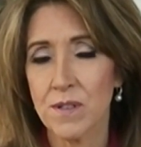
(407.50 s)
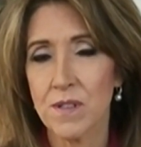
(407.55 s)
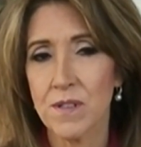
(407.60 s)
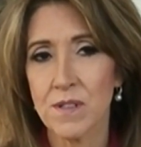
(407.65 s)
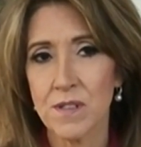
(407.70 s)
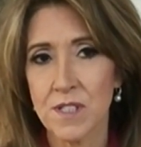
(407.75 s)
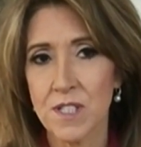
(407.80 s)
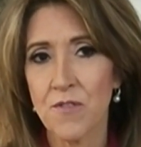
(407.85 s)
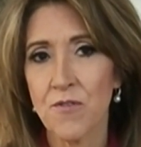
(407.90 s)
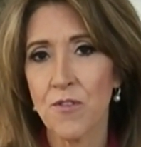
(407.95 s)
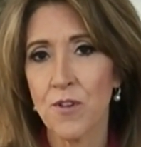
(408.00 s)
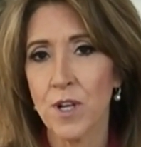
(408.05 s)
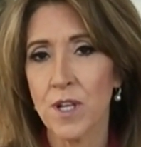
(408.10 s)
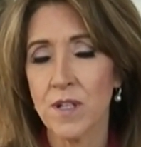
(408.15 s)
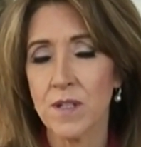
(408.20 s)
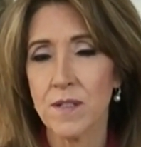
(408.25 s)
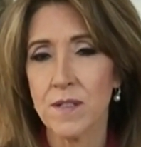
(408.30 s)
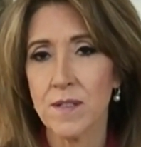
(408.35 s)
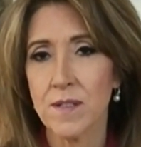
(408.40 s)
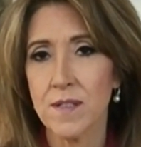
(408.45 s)

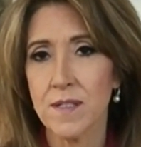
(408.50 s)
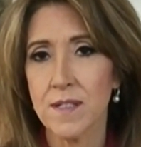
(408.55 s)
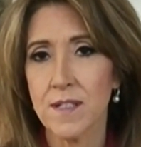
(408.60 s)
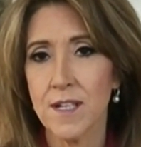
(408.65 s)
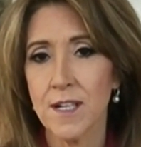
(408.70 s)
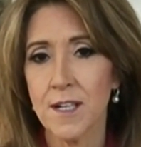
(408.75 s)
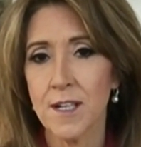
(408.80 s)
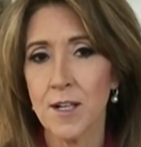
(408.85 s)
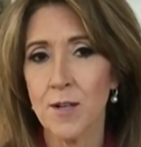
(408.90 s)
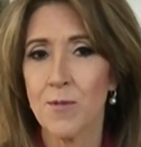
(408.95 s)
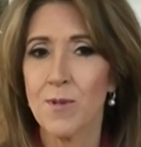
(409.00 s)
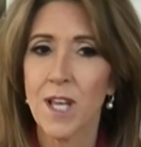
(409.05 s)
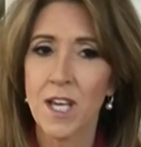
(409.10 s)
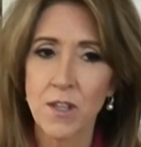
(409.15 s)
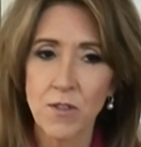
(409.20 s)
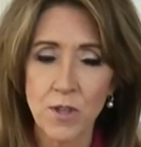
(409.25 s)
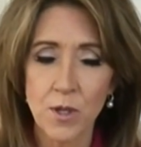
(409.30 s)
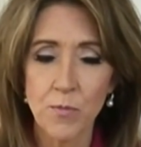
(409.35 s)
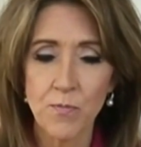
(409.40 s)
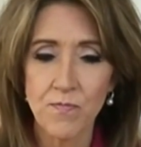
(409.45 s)
different,
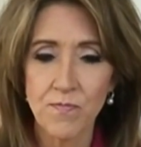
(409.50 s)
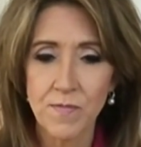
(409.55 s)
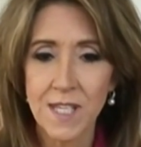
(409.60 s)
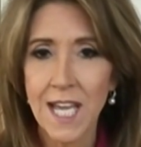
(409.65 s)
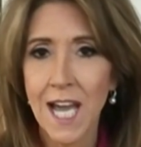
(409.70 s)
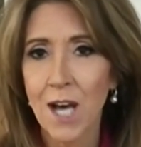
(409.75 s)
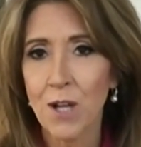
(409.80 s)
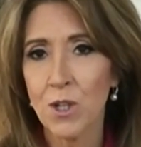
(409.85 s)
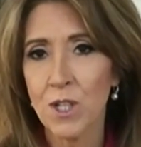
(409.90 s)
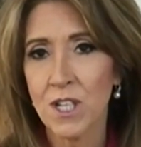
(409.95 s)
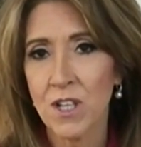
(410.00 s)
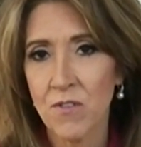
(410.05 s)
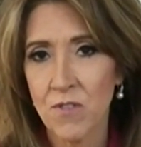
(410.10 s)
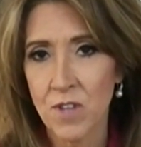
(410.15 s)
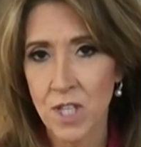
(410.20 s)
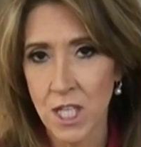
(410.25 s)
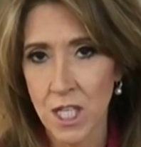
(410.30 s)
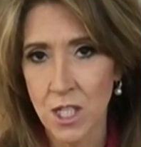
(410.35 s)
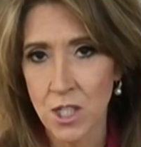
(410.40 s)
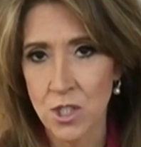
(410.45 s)
like the cowling of
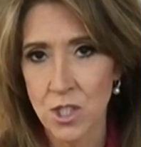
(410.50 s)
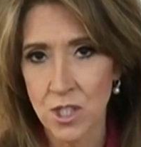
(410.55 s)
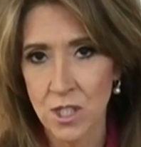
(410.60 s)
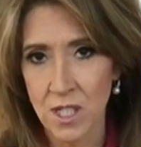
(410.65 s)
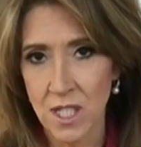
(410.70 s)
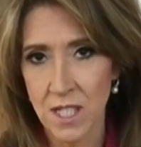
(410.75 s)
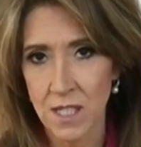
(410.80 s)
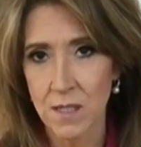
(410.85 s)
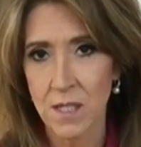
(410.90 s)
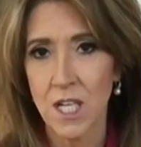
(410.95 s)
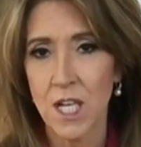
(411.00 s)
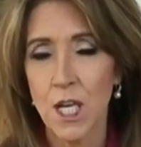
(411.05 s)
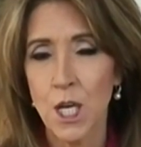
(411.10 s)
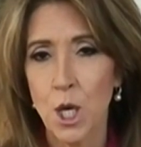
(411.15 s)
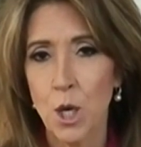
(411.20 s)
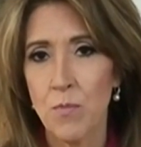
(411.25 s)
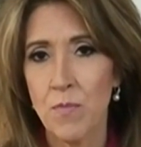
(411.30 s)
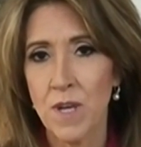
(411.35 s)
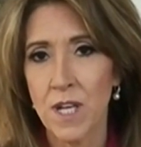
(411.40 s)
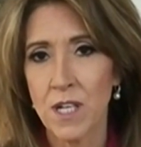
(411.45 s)
the engine had
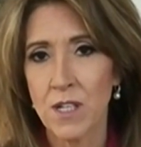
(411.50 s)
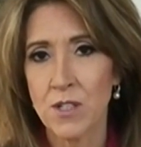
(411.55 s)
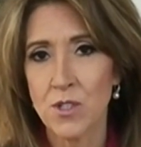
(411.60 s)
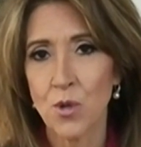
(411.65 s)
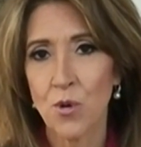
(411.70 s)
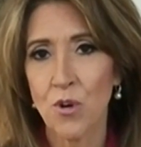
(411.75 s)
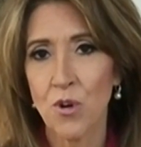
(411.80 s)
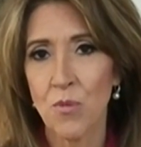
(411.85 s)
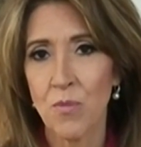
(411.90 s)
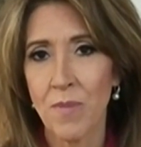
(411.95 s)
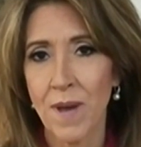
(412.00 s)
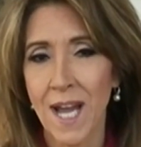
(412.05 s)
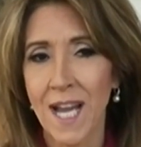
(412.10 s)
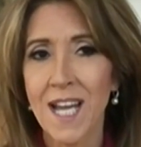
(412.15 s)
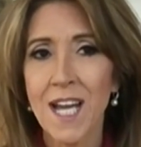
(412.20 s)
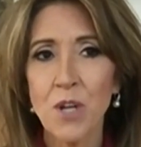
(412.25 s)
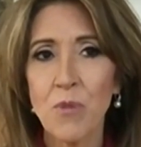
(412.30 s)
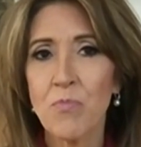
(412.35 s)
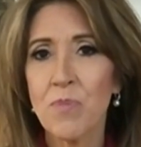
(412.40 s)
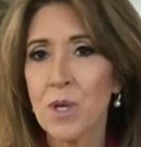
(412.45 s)
been torn back,
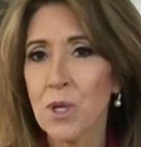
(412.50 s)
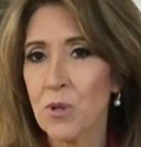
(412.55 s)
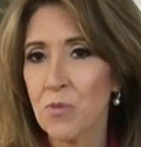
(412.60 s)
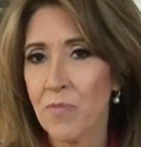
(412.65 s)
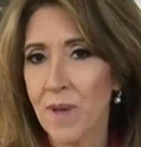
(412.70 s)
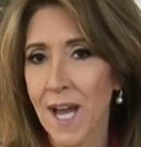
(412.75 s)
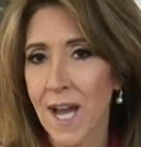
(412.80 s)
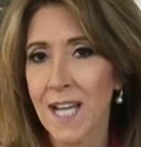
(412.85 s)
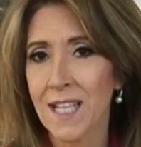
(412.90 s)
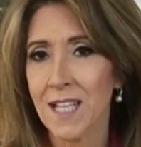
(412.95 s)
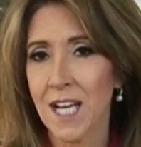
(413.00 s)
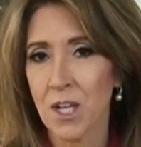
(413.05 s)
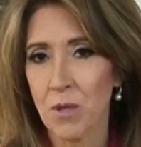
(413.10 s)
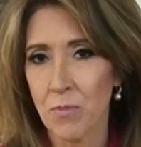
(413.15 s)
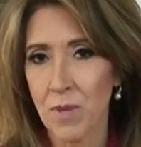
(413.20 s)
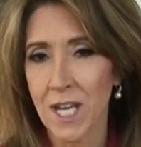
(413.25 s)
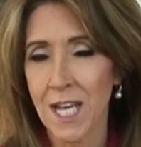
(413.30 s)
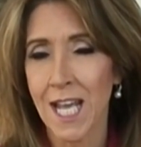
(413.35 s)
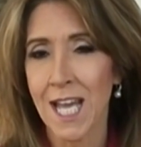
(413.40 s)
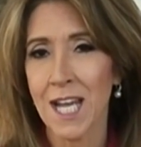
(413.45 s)
kind of peeled back like a
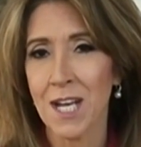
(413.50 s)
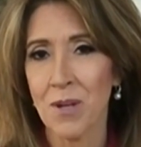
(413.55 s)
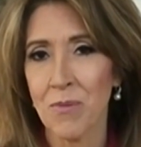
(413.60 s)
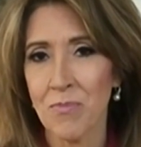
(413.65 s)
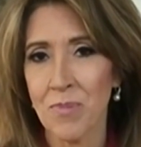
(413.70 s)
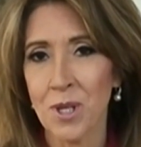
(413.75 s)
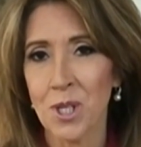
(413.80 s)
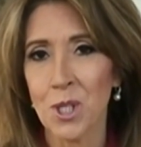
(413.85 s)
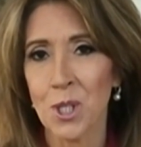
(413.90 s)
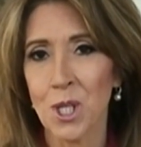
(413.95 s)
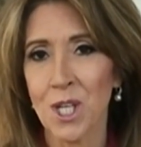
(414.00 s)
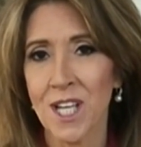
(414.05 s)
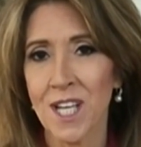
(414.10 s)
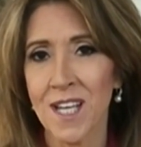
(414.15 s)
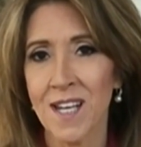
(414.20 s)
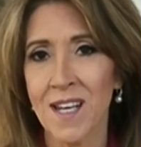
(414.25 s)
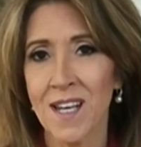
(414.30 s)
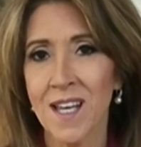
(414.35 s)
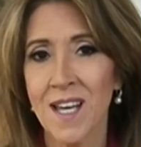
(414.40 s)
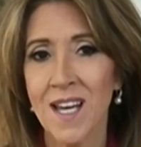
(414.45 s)
banana peeling
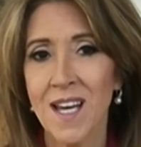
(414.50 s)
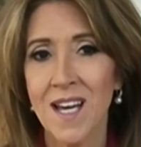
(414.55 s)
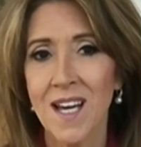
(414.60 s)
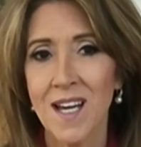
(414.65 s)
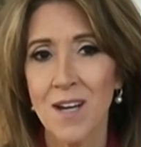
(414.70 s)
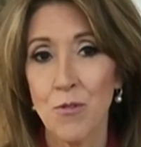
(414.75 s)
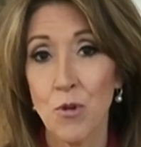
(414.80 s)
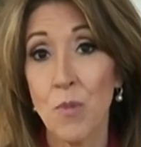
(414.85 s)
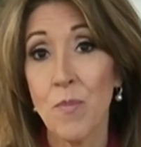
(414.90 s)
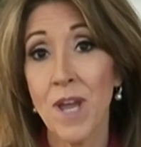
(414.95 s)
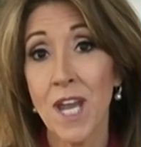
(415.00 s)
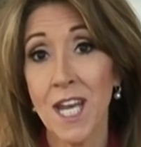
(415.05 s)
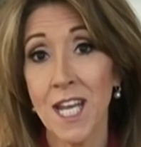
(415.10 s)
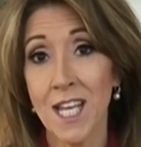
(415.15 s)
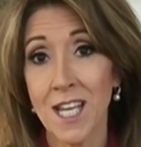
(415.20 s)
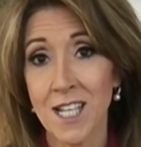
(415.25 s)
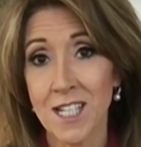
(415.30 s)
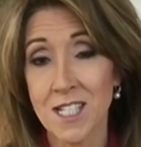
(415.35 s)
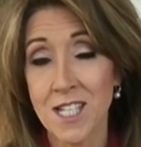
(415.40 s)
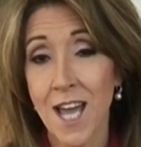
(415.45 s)
and
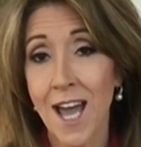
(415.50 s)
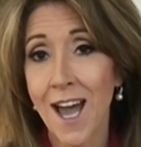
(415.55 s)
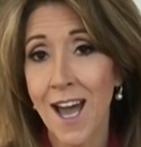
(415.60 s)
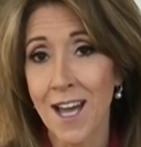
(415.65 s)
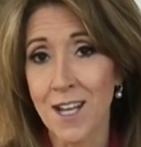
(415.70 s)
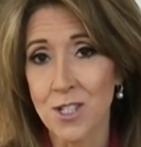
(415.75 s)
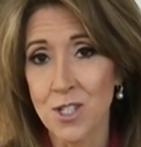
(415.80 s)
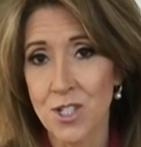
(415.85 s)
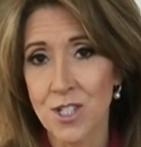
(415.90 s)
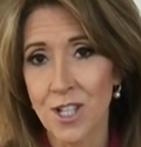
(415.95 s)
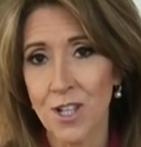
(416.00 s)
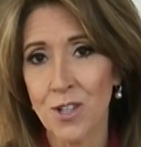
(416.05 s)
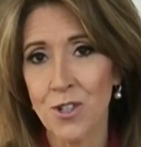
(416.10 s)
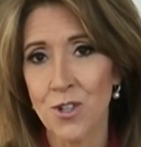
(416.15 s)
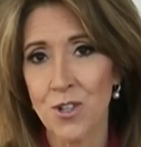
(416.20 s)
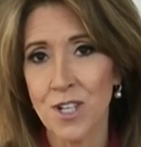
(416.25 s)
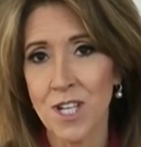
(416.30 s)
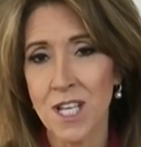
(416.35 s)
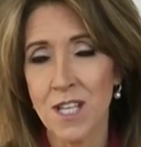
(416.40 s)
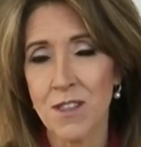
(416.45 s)
remaining attached
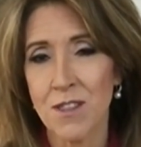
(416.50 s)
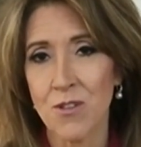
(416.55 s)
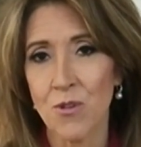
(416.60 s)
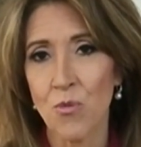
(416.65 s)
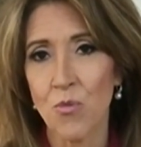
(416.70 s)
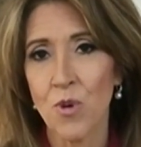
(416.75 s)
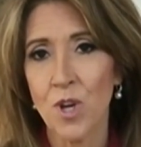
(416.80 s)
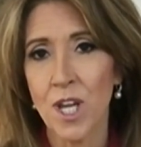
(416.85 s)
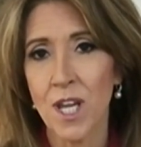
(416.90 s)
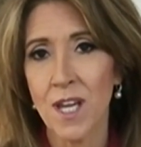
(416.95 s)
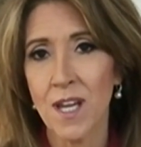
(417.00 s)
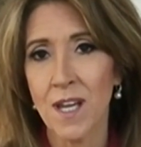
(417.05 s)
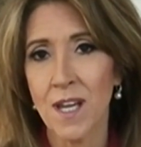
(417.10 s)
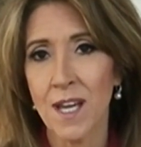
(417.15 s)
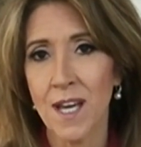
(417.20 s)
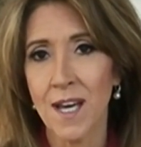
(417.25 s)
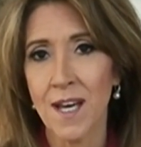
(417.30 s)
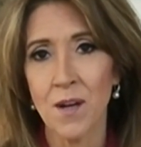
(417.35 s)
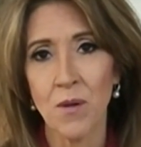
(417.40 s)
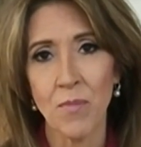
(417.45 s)
underneath the wing
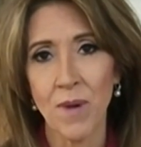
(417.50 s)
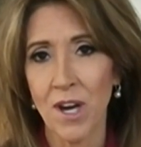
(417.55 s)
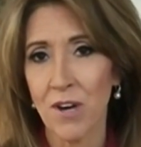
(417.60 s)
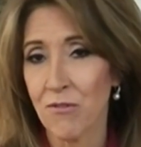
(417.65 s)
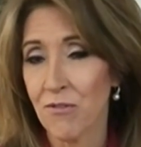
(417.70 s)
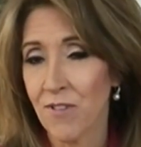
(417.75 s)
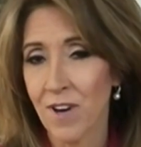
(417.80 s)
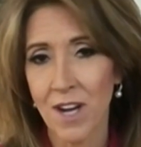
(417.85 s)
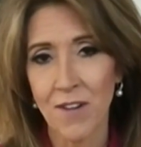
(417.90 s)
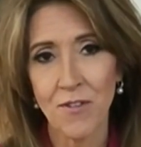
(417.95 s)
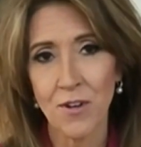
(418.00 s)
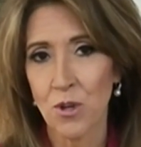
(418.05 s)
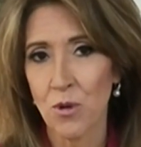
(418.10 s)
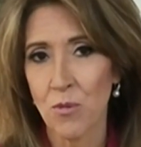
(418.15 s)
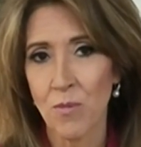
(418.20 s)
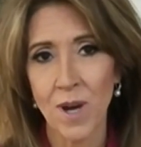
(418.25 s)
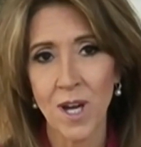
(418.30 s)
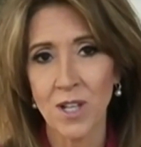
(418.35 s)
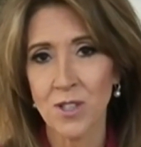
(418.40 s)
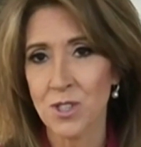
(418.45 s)
at about 500
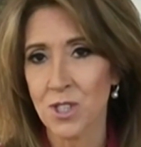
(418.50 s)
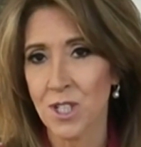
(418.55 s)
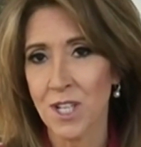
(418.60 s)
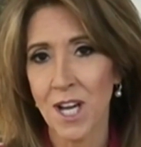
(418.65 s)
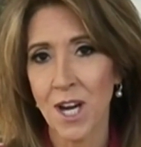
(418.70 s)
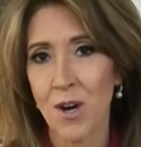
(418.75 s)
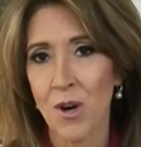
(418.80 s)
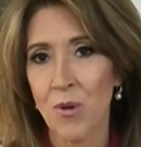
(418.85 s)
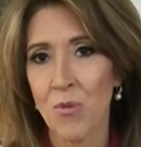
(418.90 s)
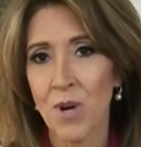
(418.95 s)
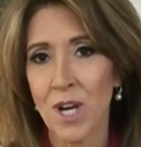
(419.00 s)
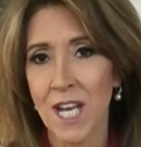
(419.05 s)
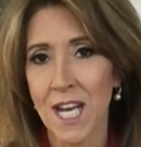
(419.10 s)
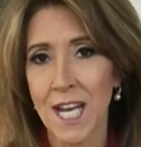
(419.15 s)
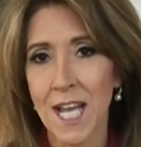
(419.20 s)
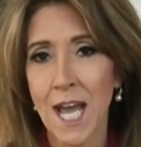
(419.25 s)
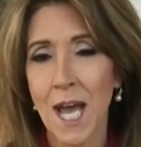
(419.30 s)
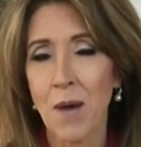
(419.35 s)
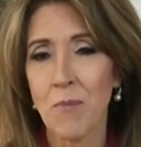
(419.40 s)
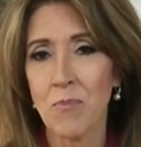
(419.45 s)
miles an hour when it
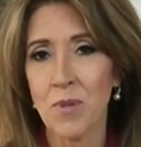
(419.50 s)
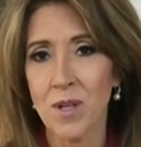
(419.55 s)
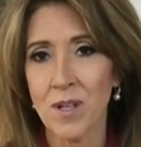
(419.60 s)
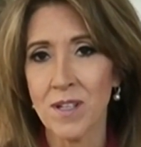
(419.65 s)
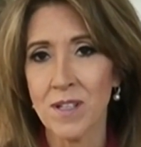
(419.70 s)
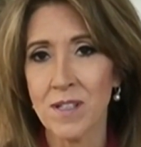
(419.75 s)
happened,